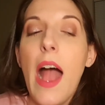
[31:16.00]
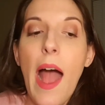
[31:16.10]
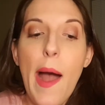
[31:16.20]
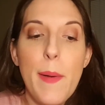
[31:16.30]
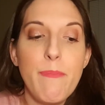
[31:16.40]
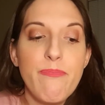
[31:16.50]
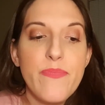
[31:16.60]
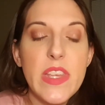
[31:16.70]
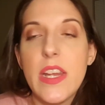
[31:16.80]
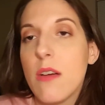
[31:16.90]

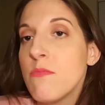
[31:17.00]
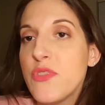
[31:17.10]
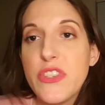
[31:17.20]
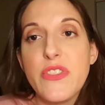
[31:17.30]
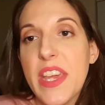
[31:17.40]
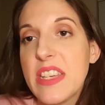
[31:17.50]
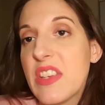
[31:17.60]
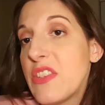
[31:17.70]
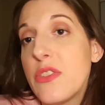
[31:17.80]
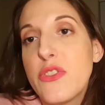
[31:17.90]
You know, just like I
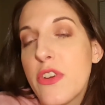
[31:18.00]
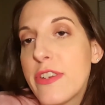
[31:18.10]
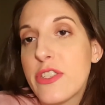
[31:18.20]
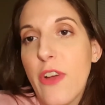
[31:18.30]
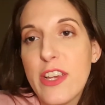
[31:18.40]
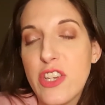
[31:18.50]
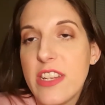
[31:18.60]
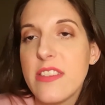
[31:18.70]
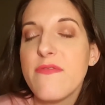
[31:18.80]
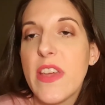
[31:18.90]
said, use your own
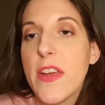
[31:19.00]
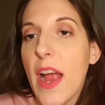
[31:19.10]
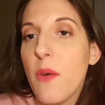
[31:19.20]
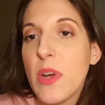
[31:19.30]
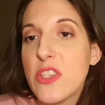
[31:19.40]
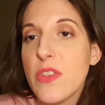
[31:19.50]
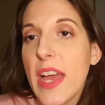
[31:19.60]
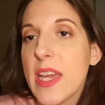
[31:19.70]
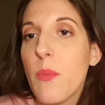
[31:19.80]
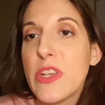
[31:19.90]
discretion, figure out what you
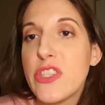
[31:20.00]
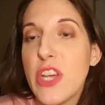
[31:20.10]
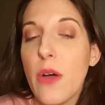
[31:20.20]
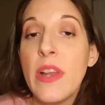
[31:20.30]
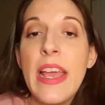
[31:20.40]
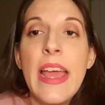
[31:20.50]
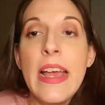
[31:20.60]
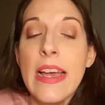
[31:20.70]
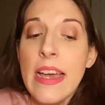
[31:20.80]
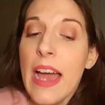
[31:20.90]
like and what you don't.
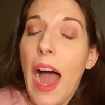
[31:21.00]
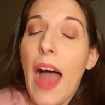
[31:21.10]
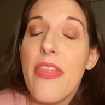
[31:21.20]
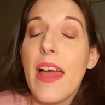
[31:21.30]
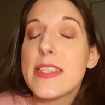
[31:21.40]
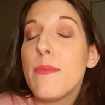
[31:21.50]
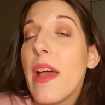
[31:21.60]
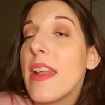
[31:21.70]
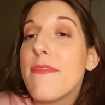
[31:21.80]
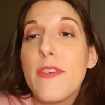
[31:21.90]
That's
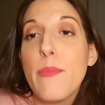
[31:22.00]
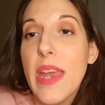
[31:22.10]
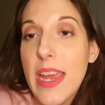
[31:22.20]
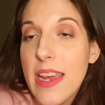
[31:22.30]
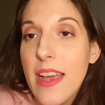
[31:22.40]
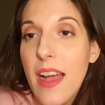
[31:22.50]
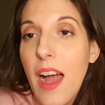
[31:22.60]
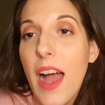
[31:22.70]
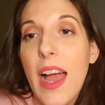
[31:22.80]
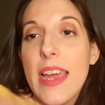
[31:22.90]
about it for me.
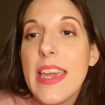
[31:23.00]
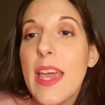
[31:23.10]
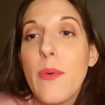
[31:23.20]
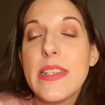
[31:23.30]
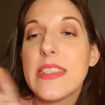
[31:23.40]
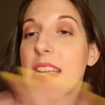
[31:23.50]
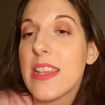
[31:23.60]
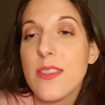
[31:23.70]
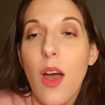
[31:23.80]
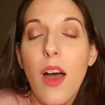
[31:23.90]
I can't wait to take
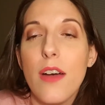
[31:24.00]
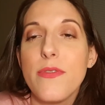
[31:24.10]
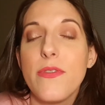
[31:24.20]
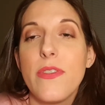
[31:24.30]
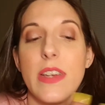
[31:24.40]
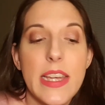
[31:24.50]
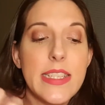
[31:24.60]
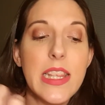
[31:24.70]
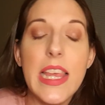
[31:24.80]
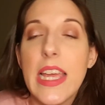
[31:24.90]
this off.
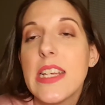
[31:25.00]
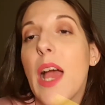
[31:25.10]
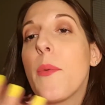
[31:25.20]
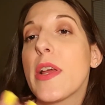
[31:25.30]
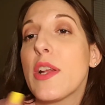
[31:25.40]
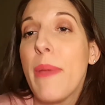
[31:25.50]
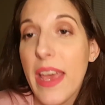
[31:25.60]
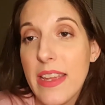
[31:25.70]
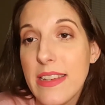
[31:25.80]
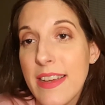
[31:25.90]
It's late. I want to go to
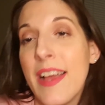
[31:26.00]
bed.